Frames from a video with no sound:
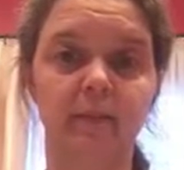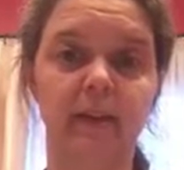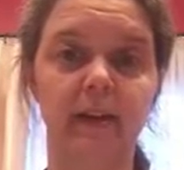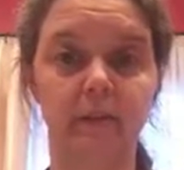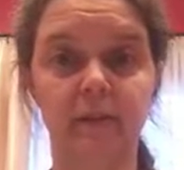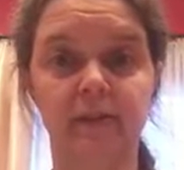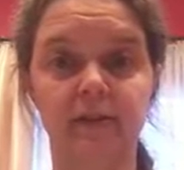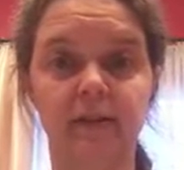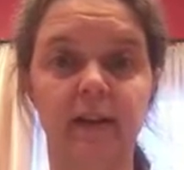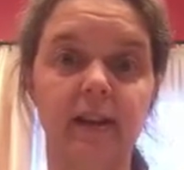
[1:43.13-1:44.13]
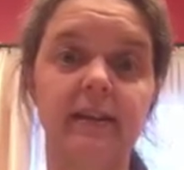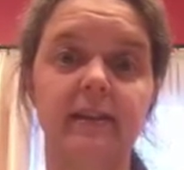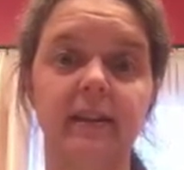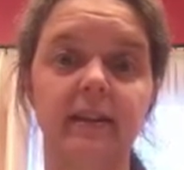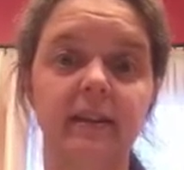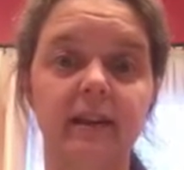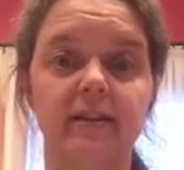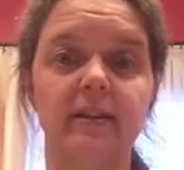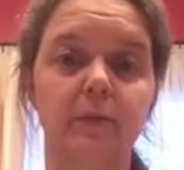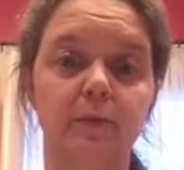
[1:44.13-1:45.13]
like it was easy and
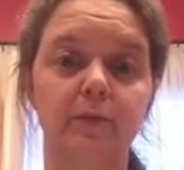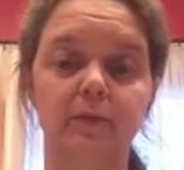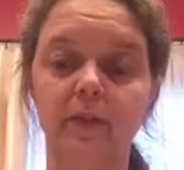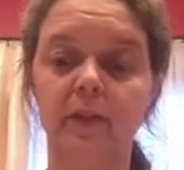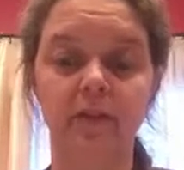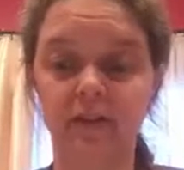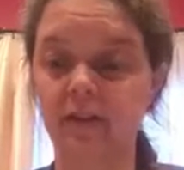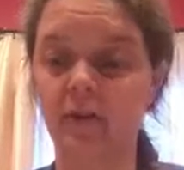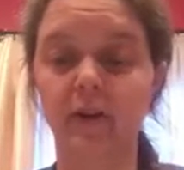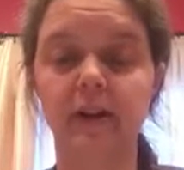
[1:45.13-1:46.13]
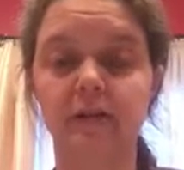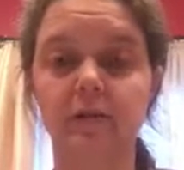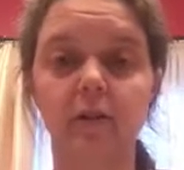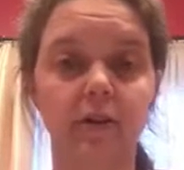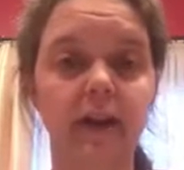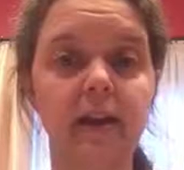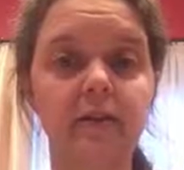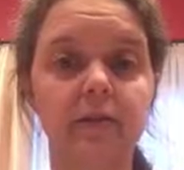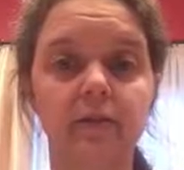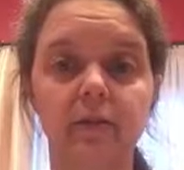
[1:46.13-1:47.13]
simple, you know, because the ingredients are all
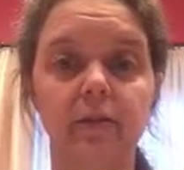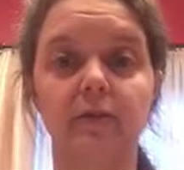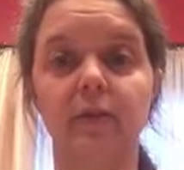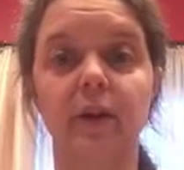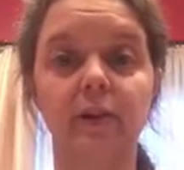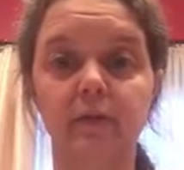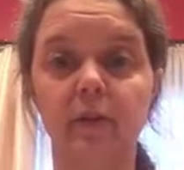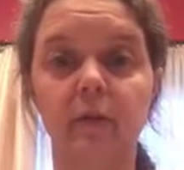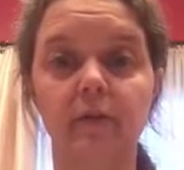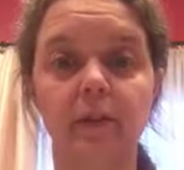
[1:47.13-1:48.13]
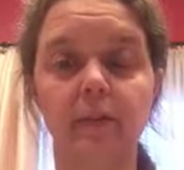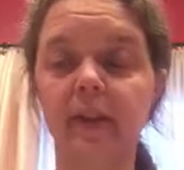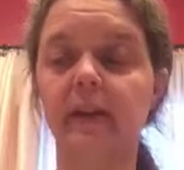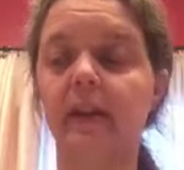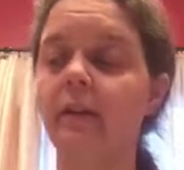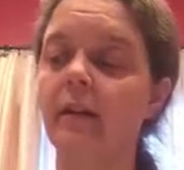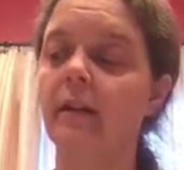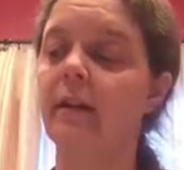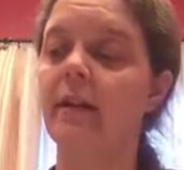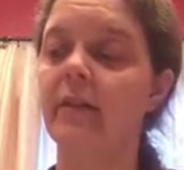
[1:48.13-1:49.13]
natural and there's very few of them in there.
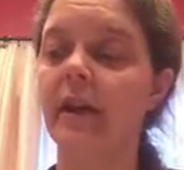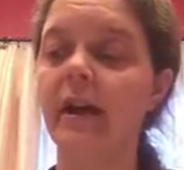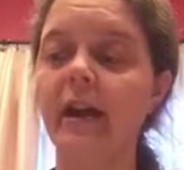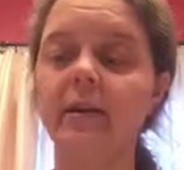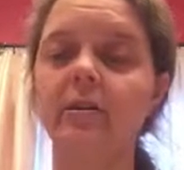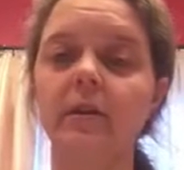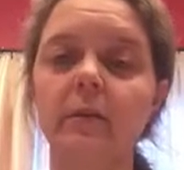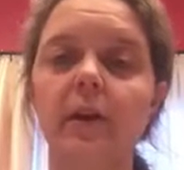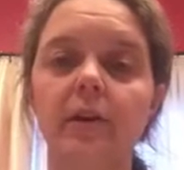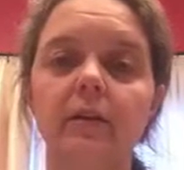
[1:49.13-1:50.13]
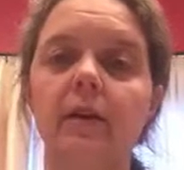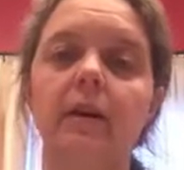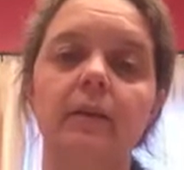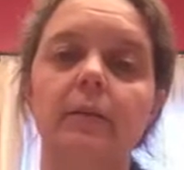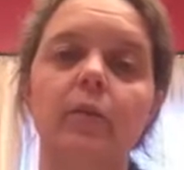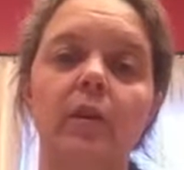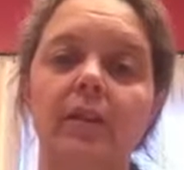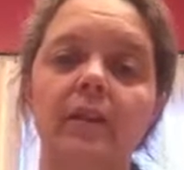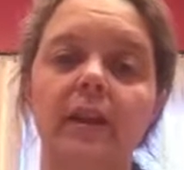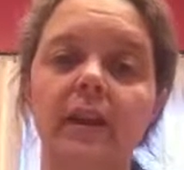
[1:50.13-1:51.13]
That I actually bought one
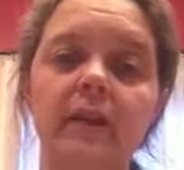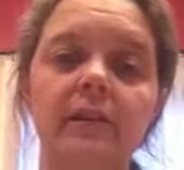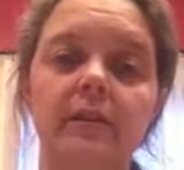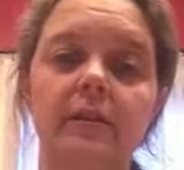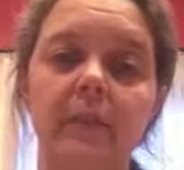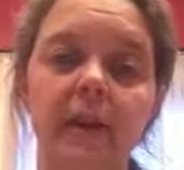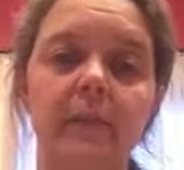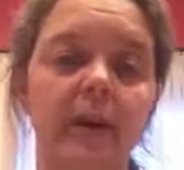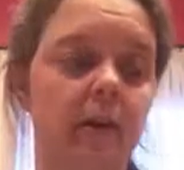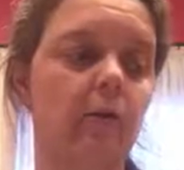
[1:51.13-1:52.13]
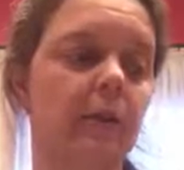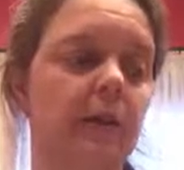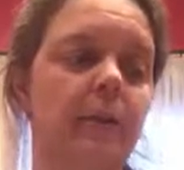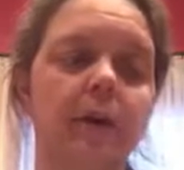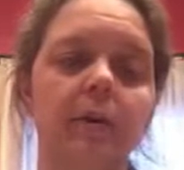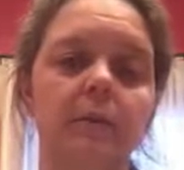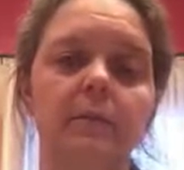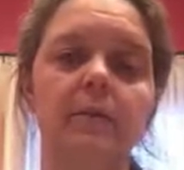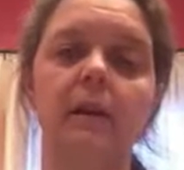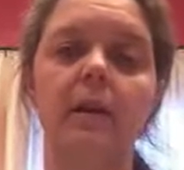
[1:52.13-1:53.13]
of the kits to make my own lip
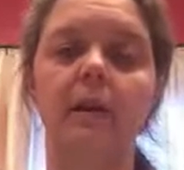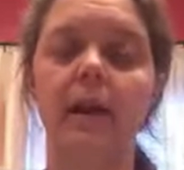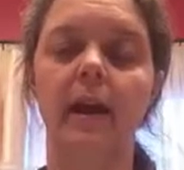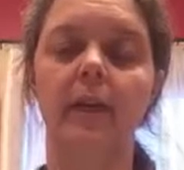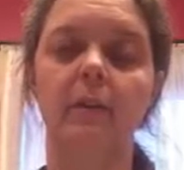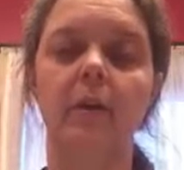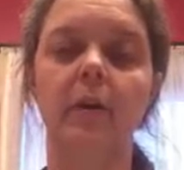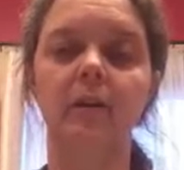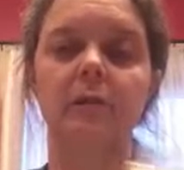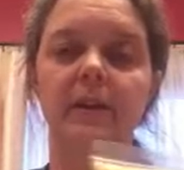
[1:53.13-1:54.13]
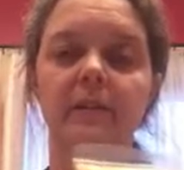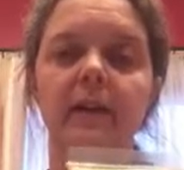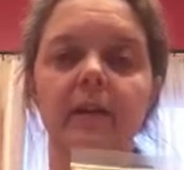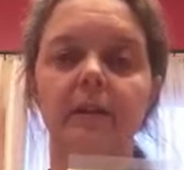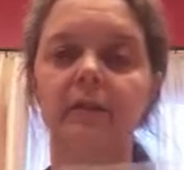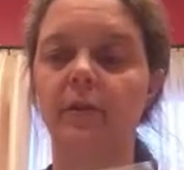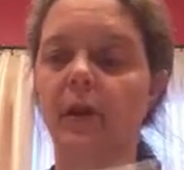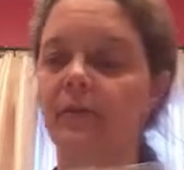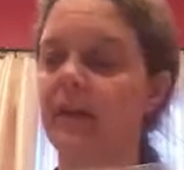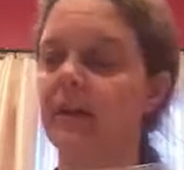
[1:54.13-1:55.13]
balms and bars myself. So
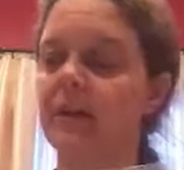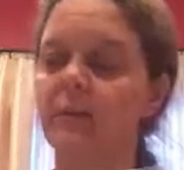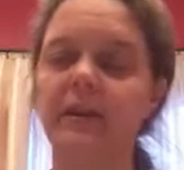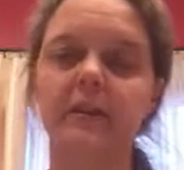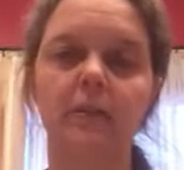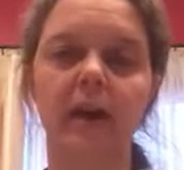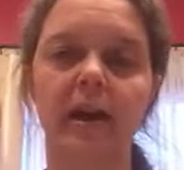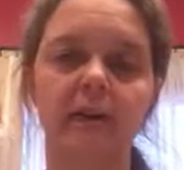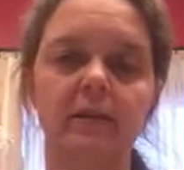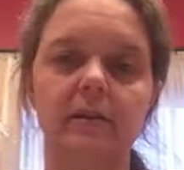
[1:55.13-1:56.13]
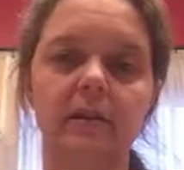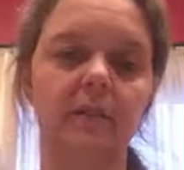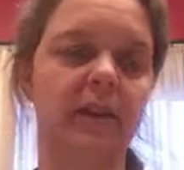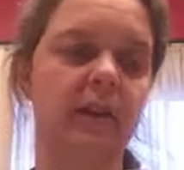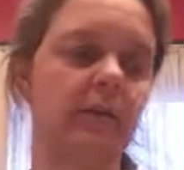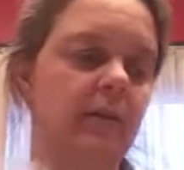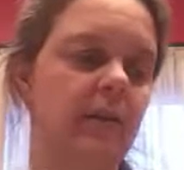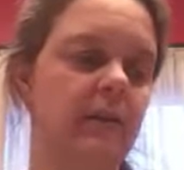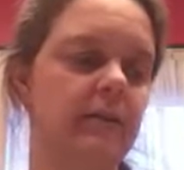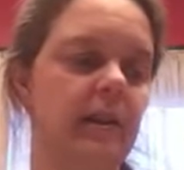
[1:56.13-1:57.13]
I've got the beeswax and some of the other
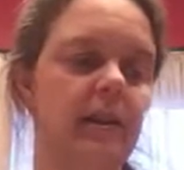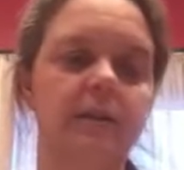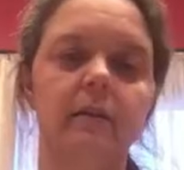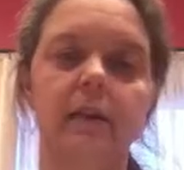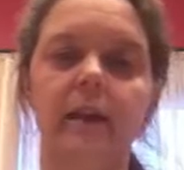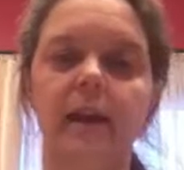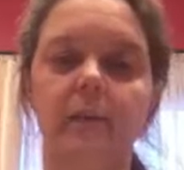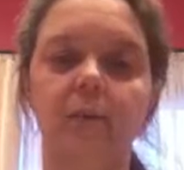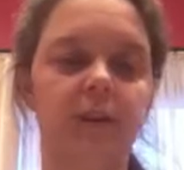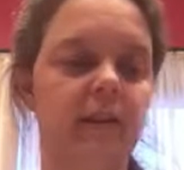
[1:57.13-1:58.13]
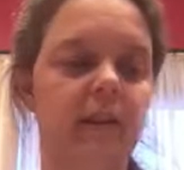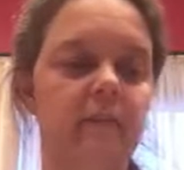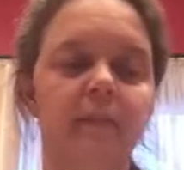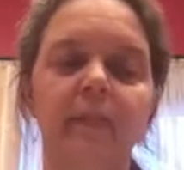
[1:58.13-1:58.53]
things that came with it.